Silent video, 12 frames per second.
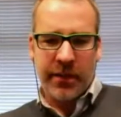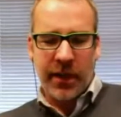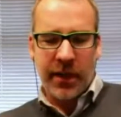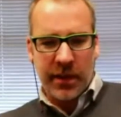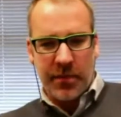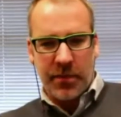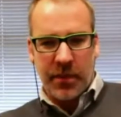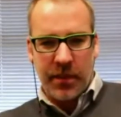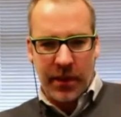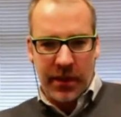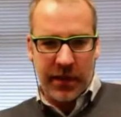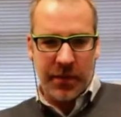got a
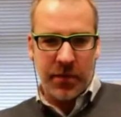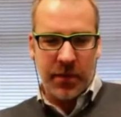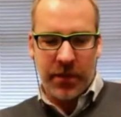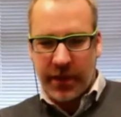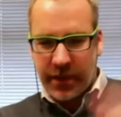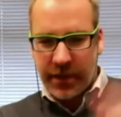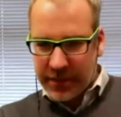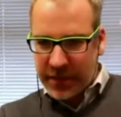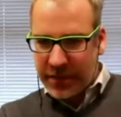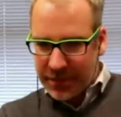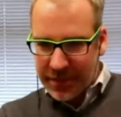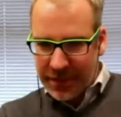couple of things in
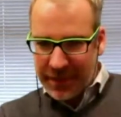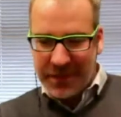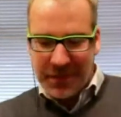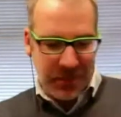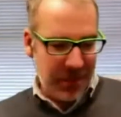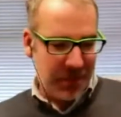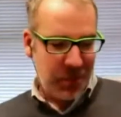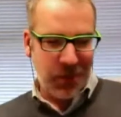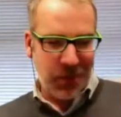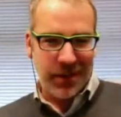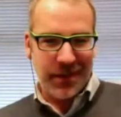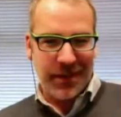the
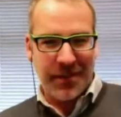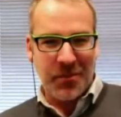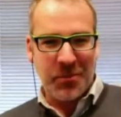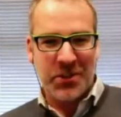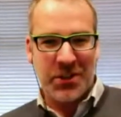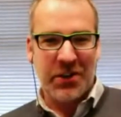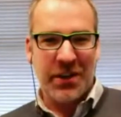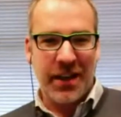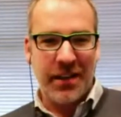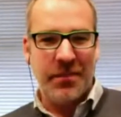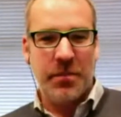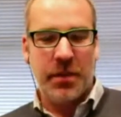burner. I won't share
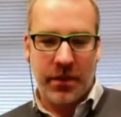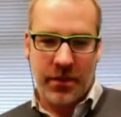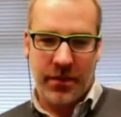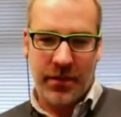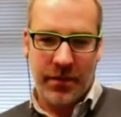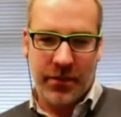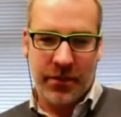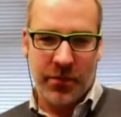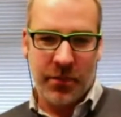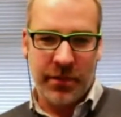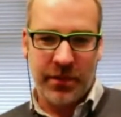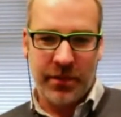yet, but
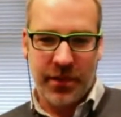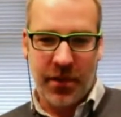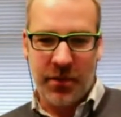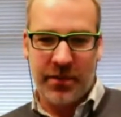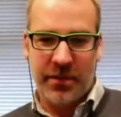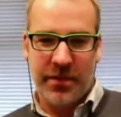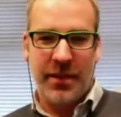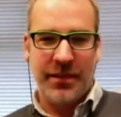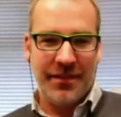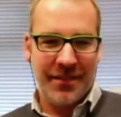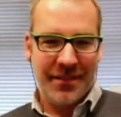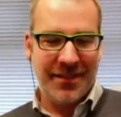there's always thinking.
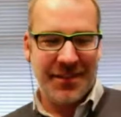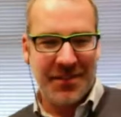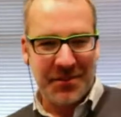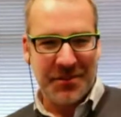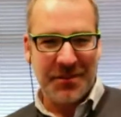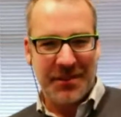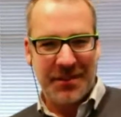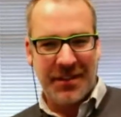So